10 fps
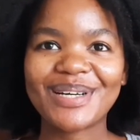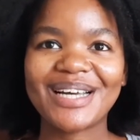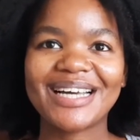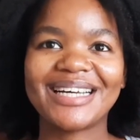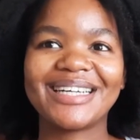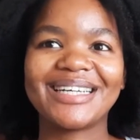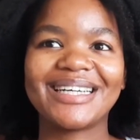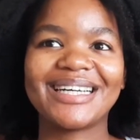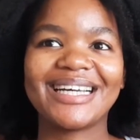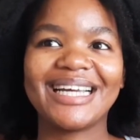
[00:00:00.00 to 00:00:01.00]

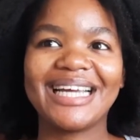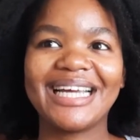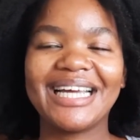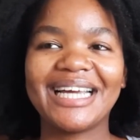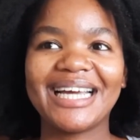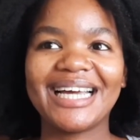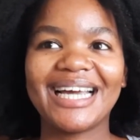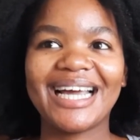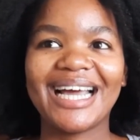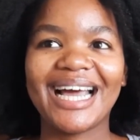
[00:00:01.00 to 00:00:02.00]

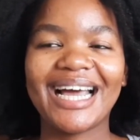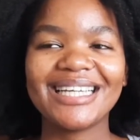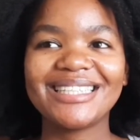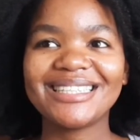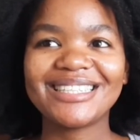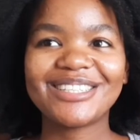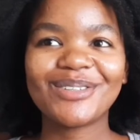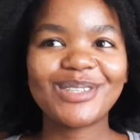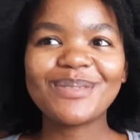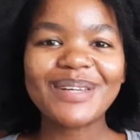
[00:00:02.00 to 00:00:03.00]
I just
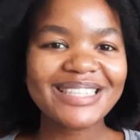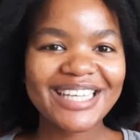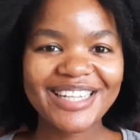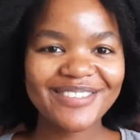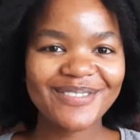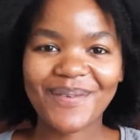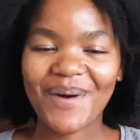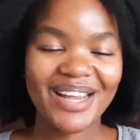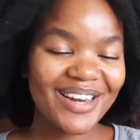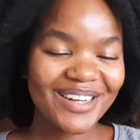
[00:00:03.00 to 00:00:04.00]
thought to myself,
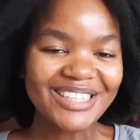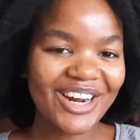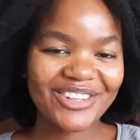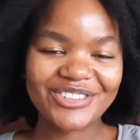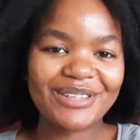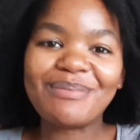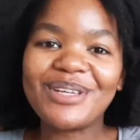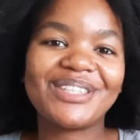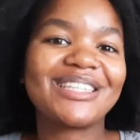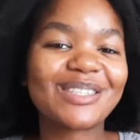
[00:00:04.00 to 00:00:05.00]
why not contribute
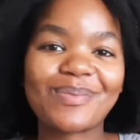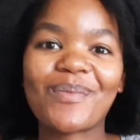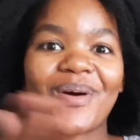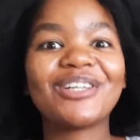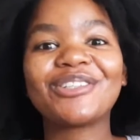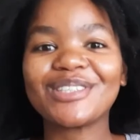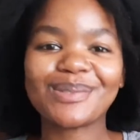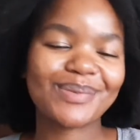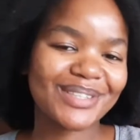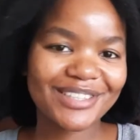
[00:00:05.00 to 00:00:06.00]
to this wondrous
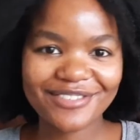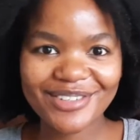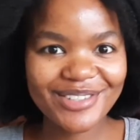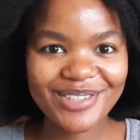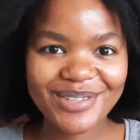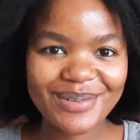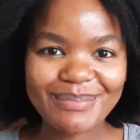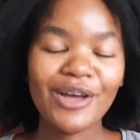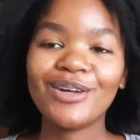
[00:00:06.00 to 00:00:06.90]
world of YouTube?